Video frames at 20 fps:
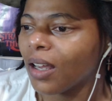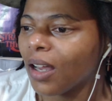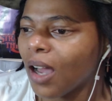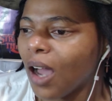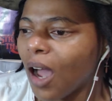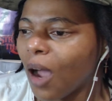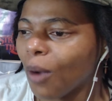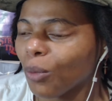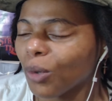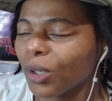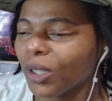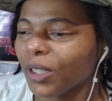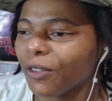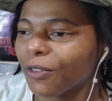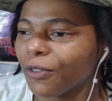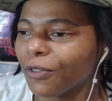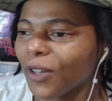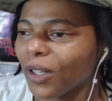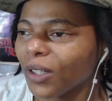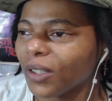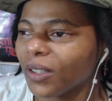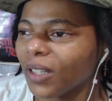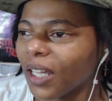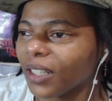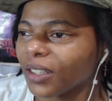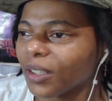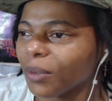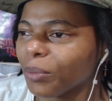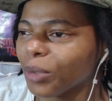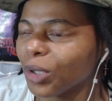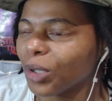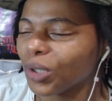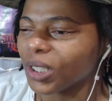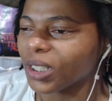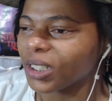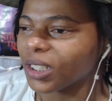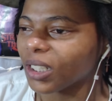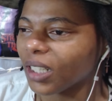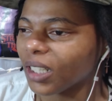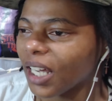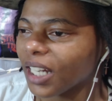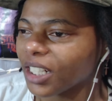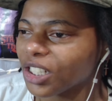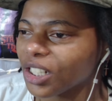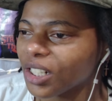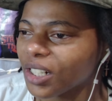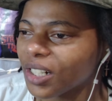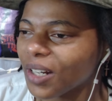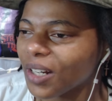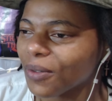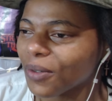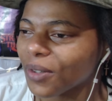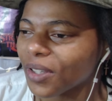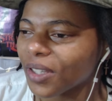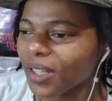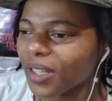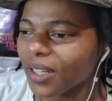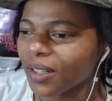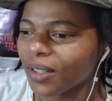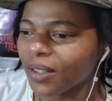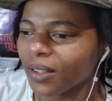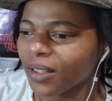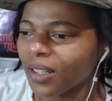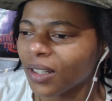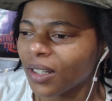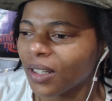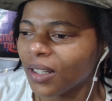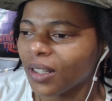I'm really feeling like the music selection and everything,